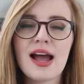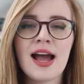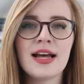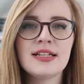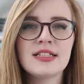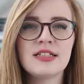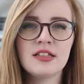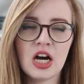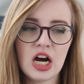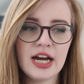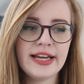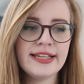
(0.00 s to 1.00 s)
and the
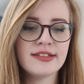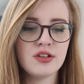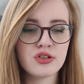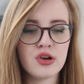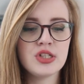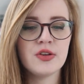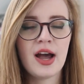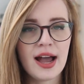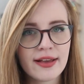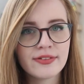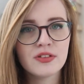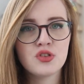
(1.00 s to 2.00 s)
ties that Joseph
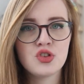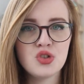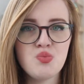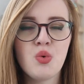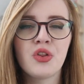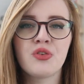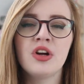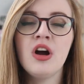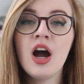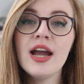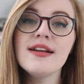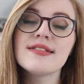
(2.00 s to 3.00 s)
has to Wuthering
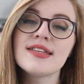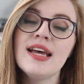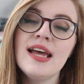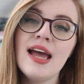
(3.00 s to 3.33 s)
Heights